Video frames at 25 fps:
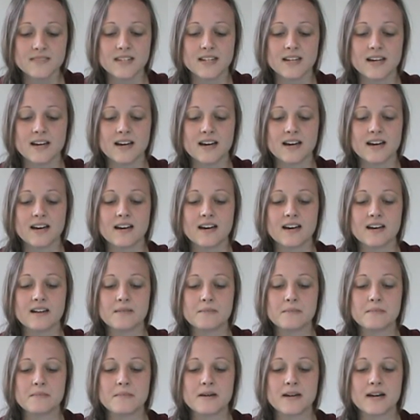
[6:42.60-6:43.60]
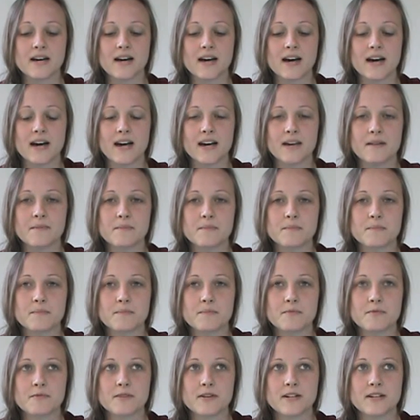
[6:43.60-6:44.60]
I'm
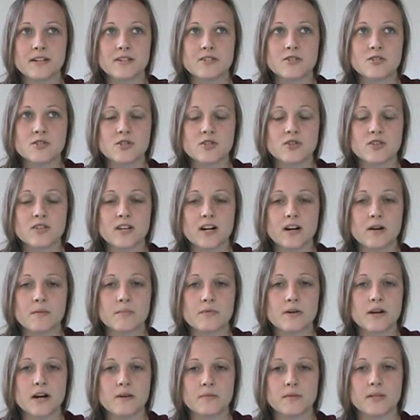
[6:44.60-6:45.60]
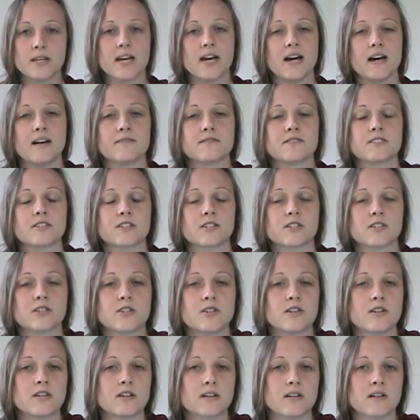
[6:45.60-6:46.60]
pretty sure that I'll probably have to
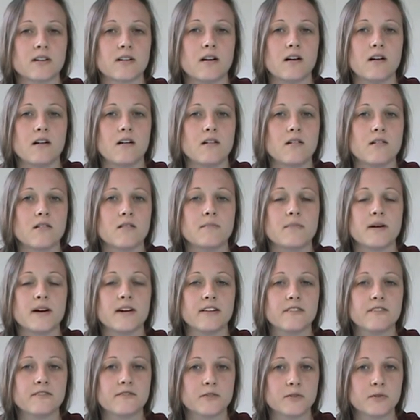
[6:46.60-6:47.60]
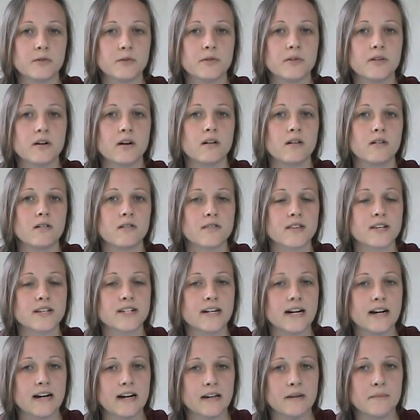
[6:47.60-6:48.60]
cook all my food all the
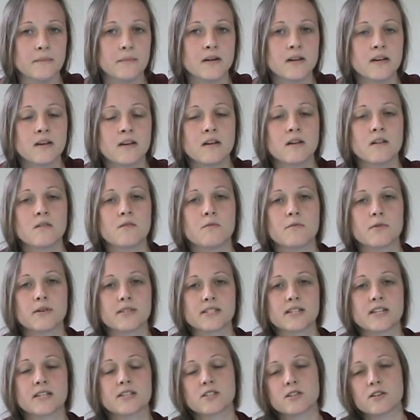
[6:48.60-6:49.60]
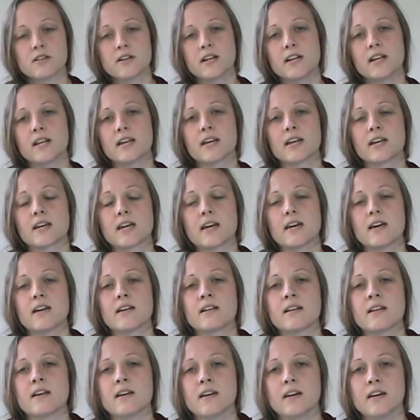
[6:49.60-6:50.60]
time once I start eating
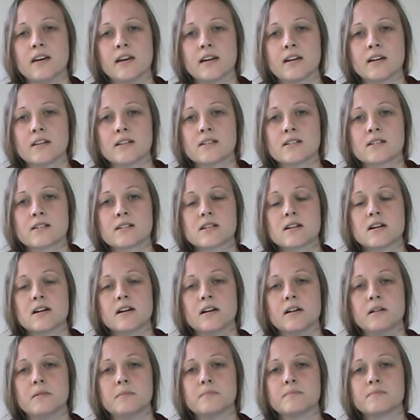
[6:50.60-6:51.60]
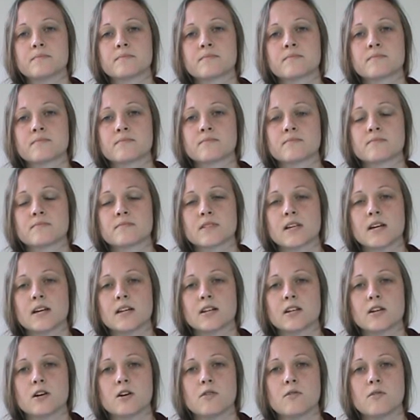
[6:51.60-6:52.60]
again
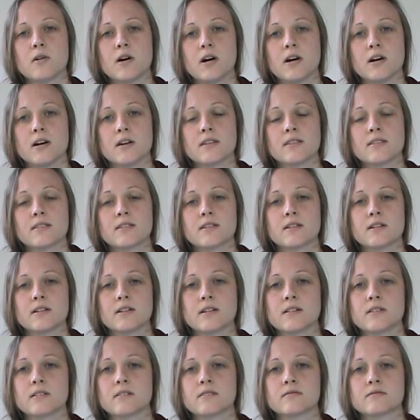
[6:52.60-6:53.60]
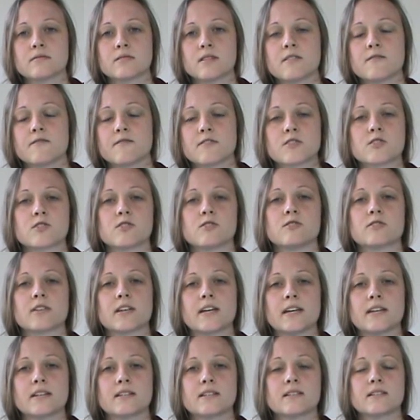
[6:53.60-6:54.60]
and go on the official
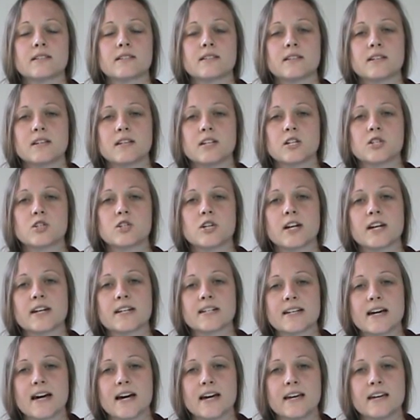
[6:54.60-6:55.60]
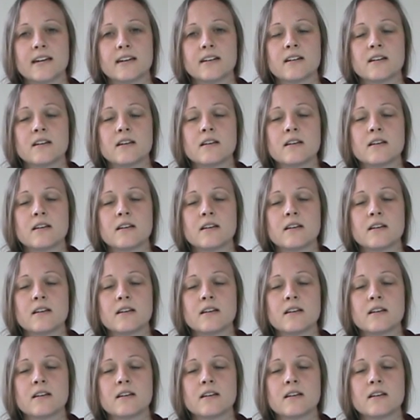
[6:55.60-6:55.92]
Cantin Ketogenic diet.